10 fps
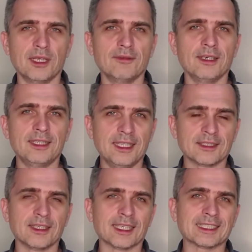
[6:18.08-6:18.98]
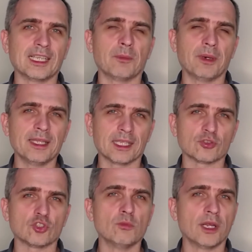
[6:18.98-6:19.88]
They don't care about
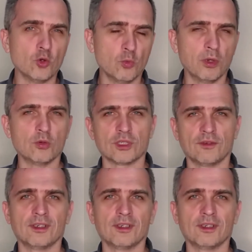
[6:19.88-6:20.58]
you at all.